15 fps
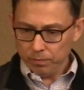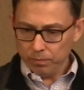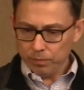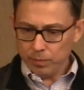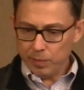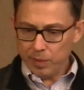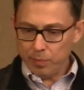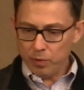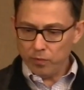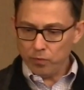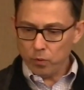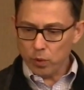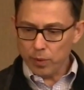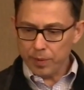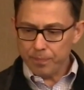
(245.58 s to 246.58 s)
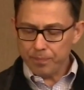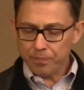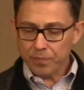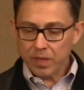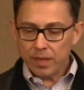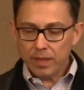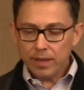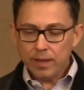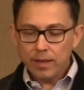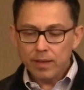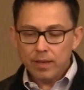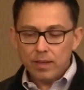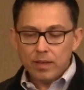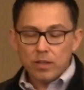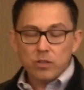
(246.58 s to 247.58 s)
Let me move forward.
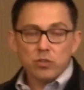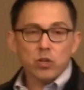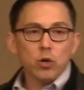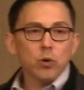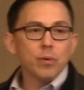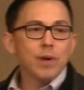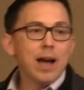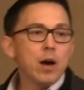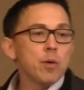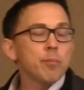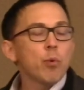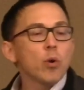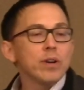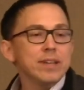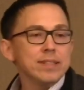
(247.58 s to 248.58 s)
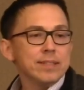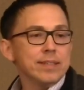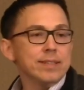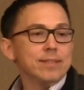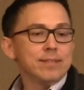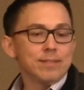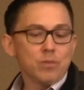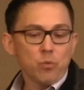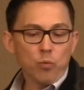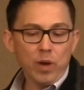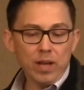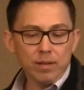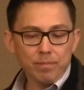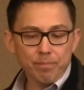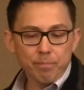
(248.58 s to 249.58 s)
So, how important is it
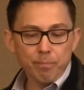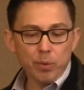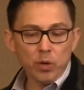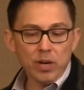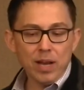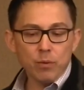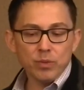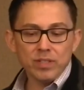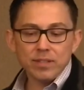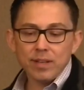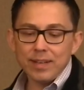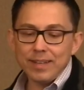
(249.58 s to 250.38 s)
well, burnout was